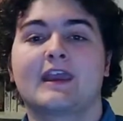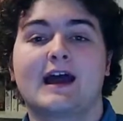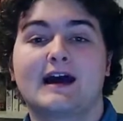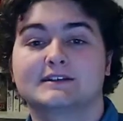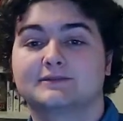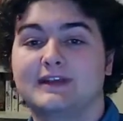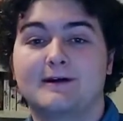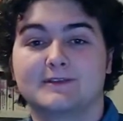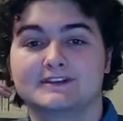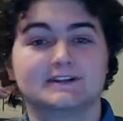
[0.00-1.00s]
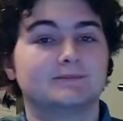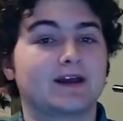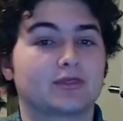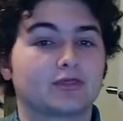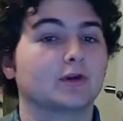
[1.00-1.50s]
As of now, this is
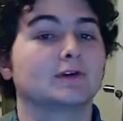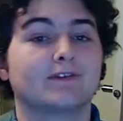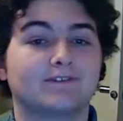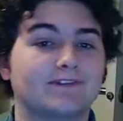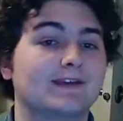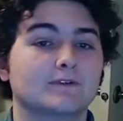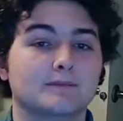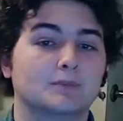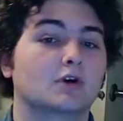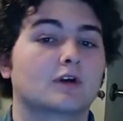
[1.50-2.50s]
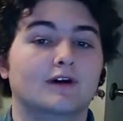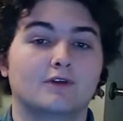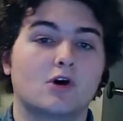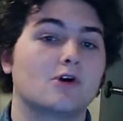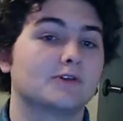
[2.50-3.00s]
my 3rd favorite book of
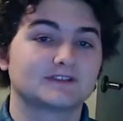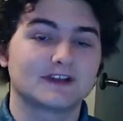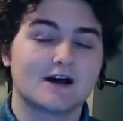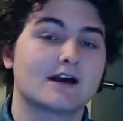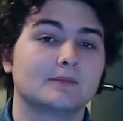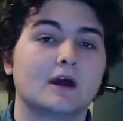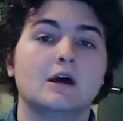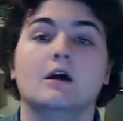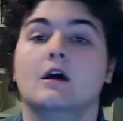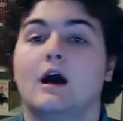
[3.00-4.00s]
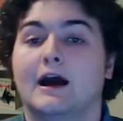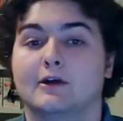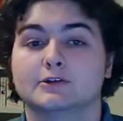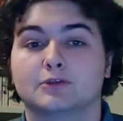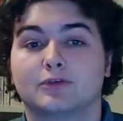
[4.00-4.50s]
all time. I
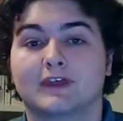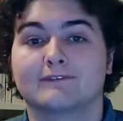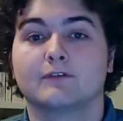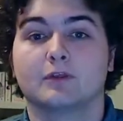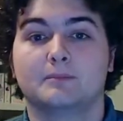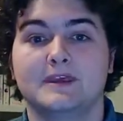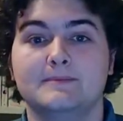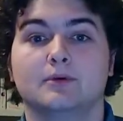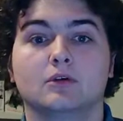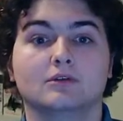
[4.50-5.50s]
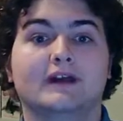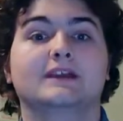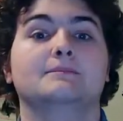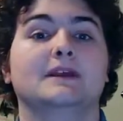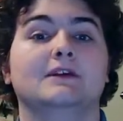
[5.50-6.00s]
also think for the people
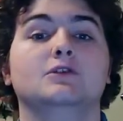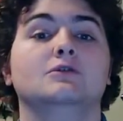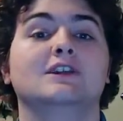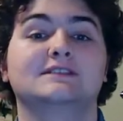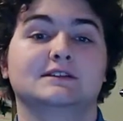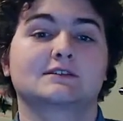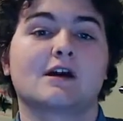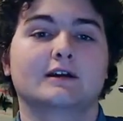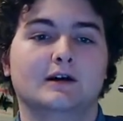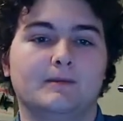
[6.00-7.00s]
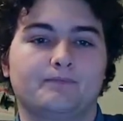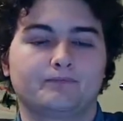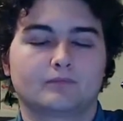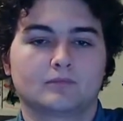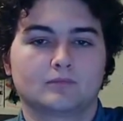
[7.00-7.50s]
like me who this is kind of...
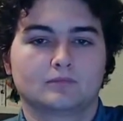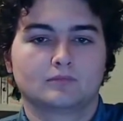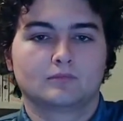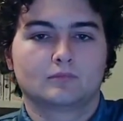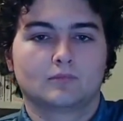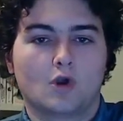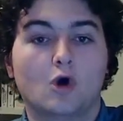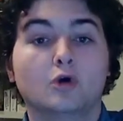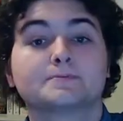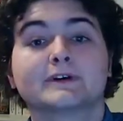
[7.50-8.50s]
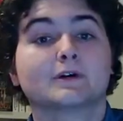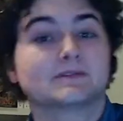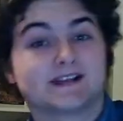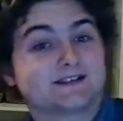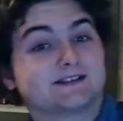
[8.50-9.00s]
Oathbringer
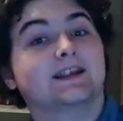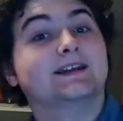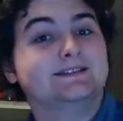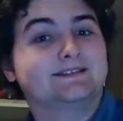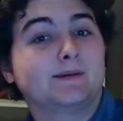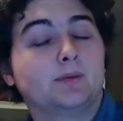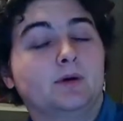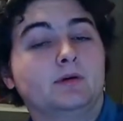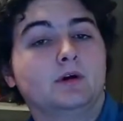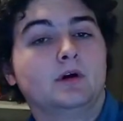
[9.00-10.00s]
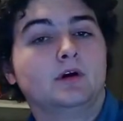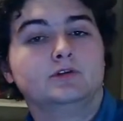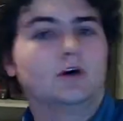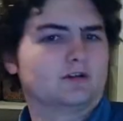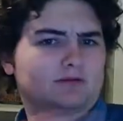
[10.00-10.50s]
was a slight dip.
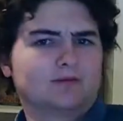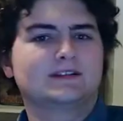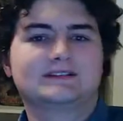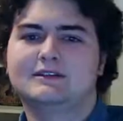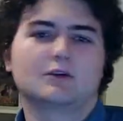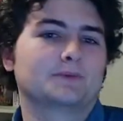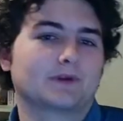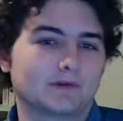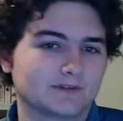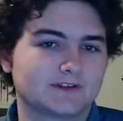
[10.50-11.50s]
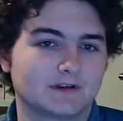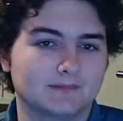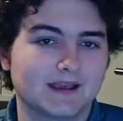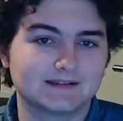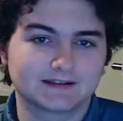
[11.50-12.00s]
Oathbringer was still
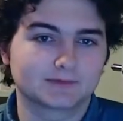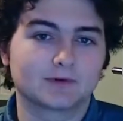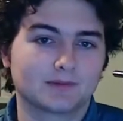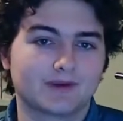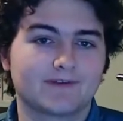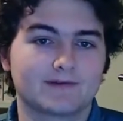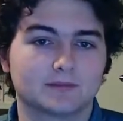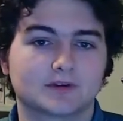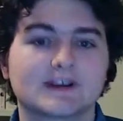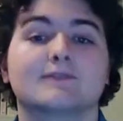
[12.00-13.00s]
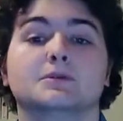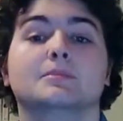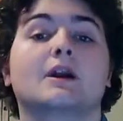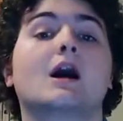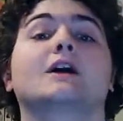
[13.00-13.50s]
amazing. It's one of my favorite books ever.
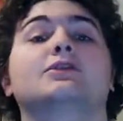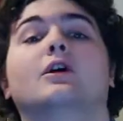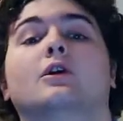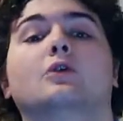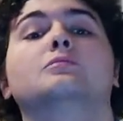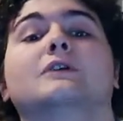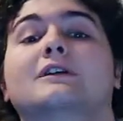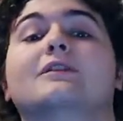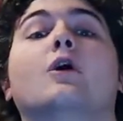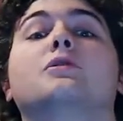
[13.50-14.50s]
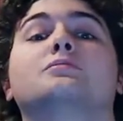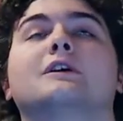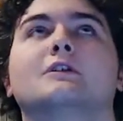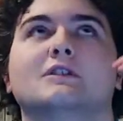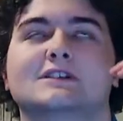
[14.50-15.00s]
But I thought
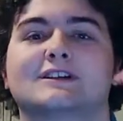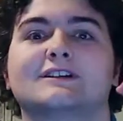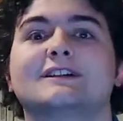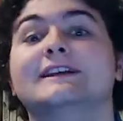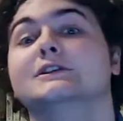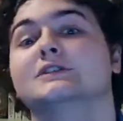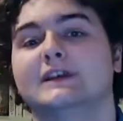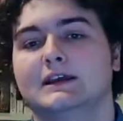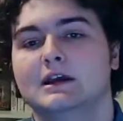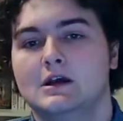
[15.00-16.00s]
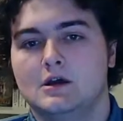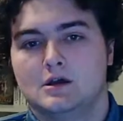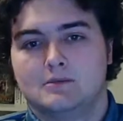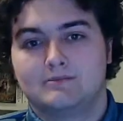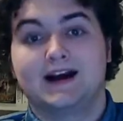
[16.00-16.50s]
Oathbringer is clearly
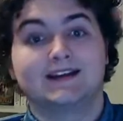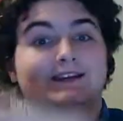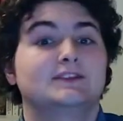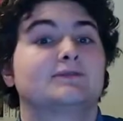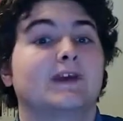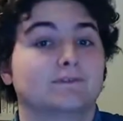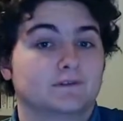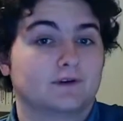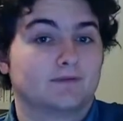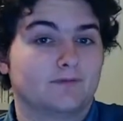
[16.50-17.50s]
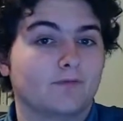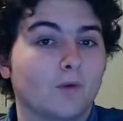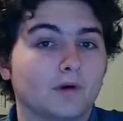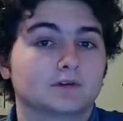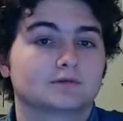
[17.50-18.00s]
my least favorite of the
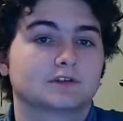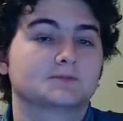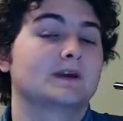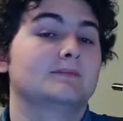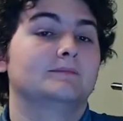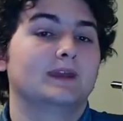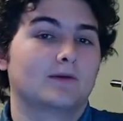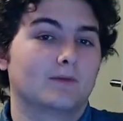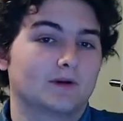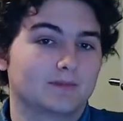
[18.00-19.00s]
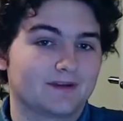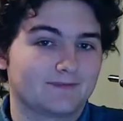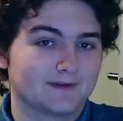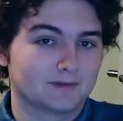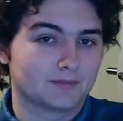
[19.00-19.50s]
4, despite being one of my
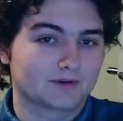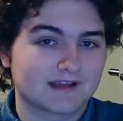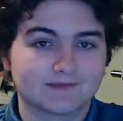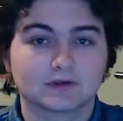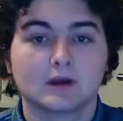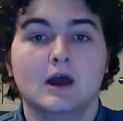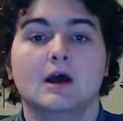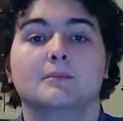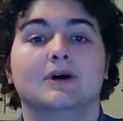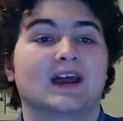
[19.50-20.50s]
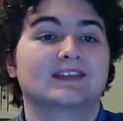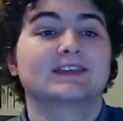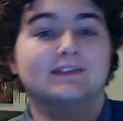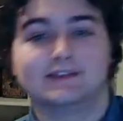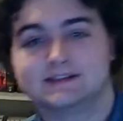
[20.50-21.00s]
favorite books ever. But I
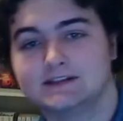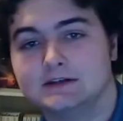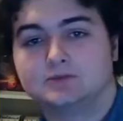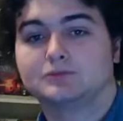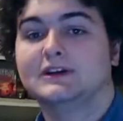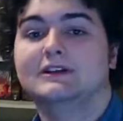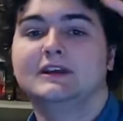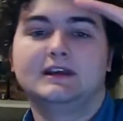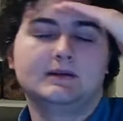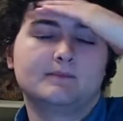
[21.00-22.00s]
think this is really